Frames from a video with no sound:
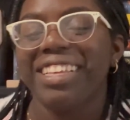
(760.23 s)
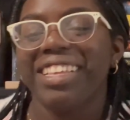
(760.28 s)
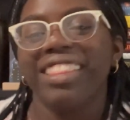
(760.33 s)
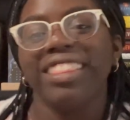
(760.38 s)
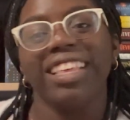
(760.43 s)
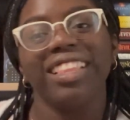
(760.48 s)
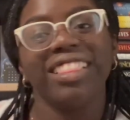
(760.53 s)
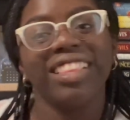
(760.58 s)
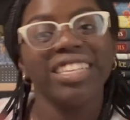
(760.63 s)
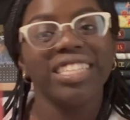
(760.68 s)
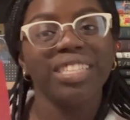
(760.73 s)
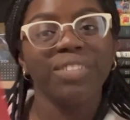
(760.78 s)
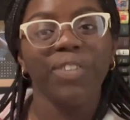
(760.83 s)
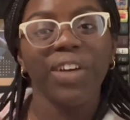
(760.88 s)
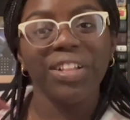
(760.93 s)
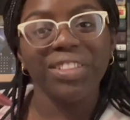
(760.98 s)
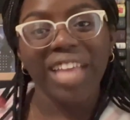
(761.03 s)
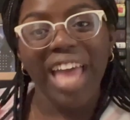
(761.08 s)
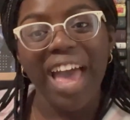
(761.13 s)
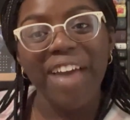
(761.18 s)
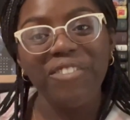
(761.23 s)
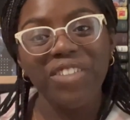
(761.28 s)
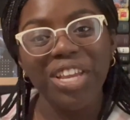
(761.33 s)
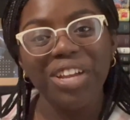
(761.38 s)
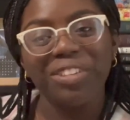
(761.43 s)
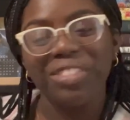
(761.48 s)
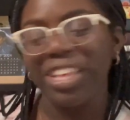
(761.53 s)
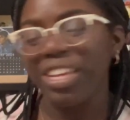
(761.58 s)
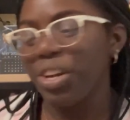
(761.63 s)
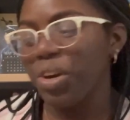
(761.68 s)
that this felt
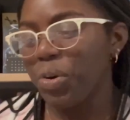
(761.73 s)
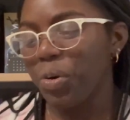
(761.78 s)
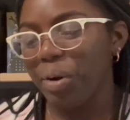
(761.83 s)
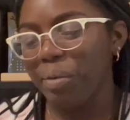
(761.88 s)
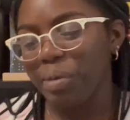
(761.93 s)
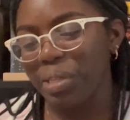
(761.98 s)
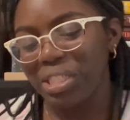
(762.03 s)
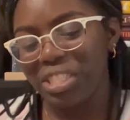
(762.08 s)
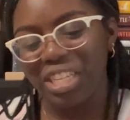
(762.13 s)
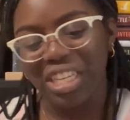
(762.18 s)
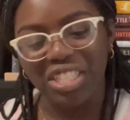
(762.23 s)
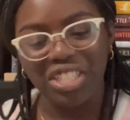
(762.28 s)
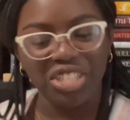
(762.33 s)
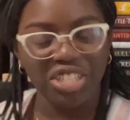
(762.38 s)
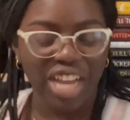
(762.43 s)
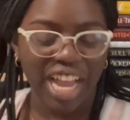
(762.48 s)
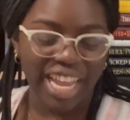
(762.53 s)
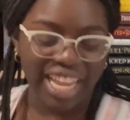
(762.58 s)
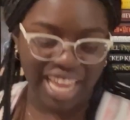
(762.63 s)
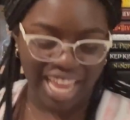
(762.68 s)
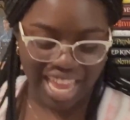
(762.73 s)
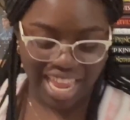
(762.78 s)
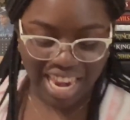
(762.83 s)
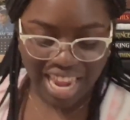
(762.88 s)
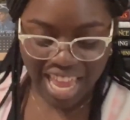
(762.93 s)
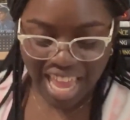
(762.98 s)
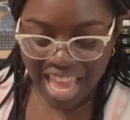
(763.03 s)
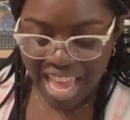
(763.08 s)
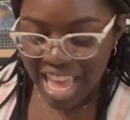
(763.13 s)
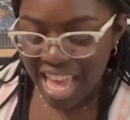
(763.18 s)
heavier than a normal dust jacket.
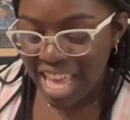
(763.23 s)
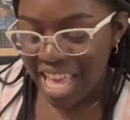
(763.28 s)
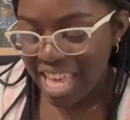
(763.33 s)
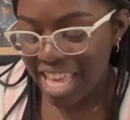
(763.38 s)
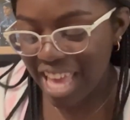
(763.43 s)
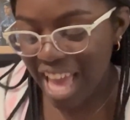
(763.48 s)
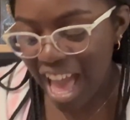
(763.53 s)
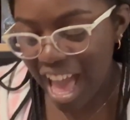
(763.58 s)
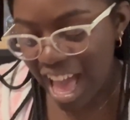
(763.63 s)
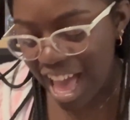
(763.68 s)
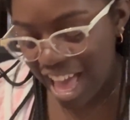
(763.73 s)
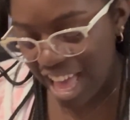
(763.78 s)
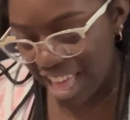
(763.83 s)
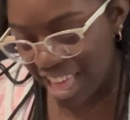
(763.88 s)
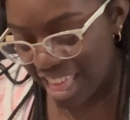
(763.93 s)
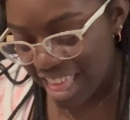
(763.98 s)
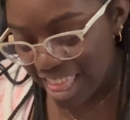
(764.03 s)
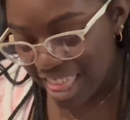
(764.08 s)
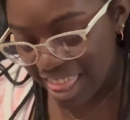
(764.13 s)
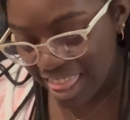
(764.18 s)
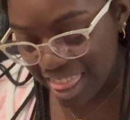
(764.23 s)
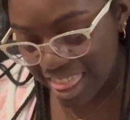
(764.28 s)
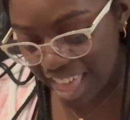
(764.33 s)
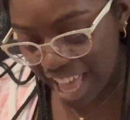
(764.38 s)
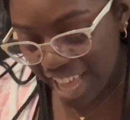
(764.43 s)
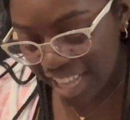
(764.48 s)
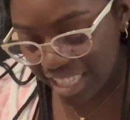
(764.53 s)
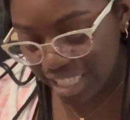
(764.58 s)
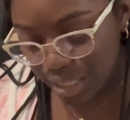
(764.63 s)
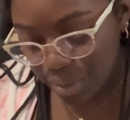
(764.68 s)
Yeah, that's